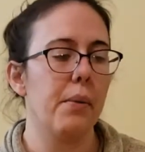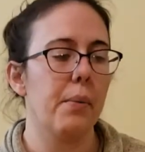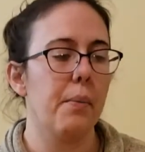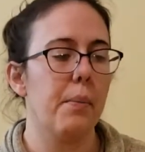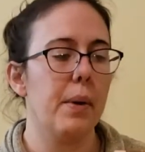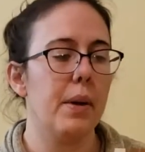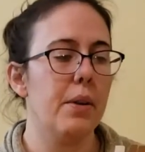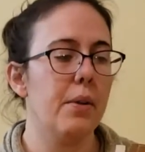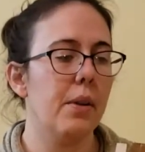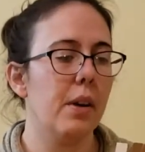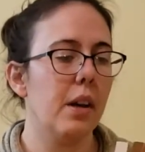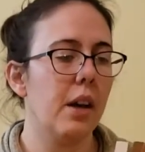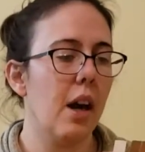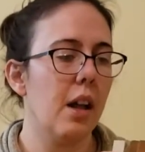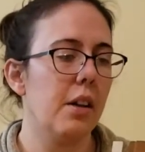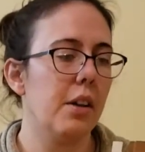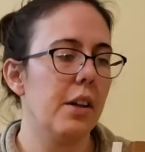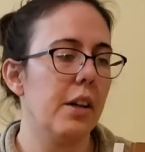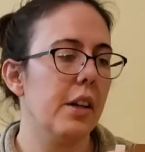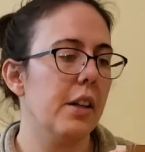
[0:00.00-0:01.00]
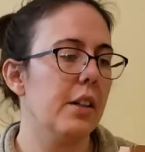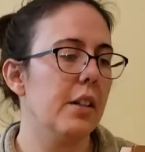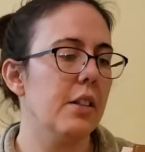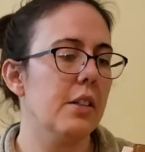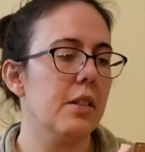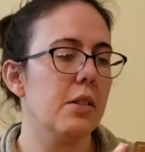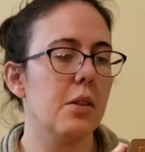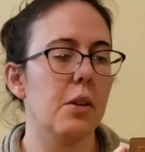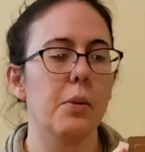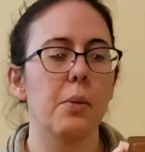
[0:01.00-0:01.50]
but you can color
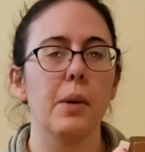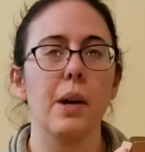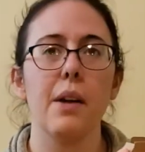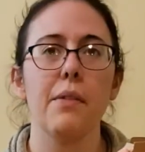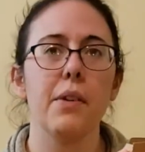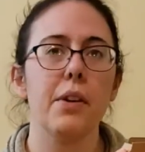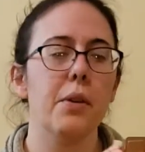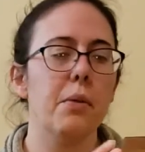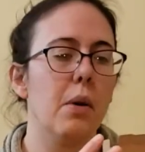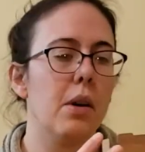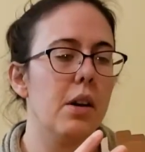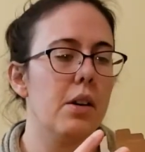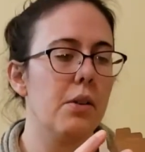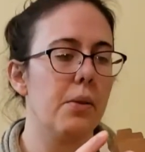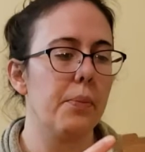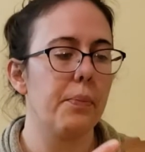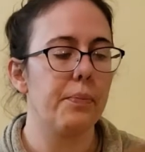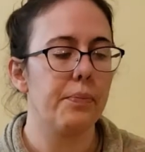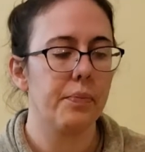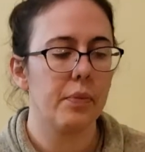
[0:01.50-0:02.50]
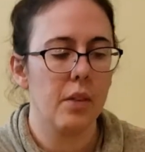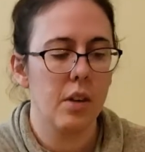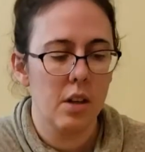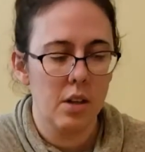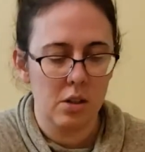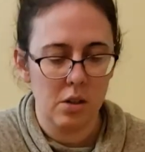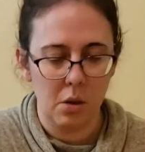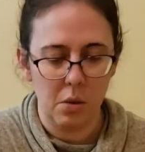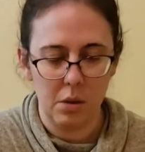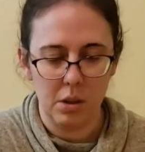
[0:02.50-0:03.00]
yours or whatever you want to do.
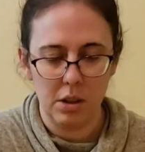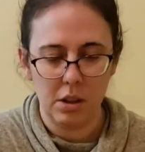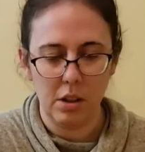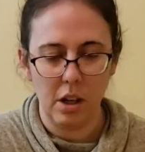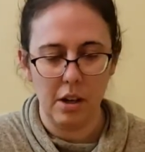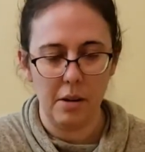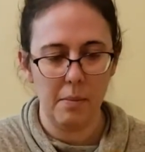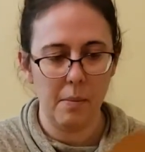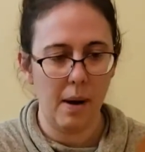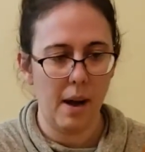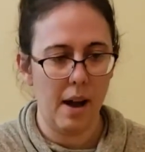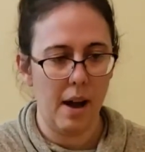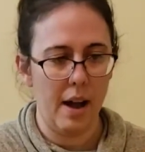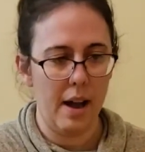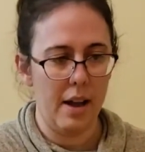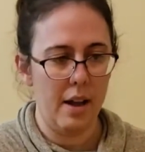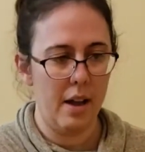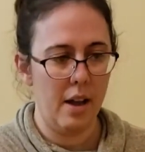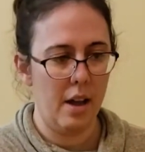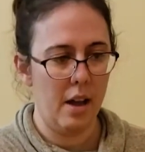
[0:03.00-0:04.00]
So we'll start by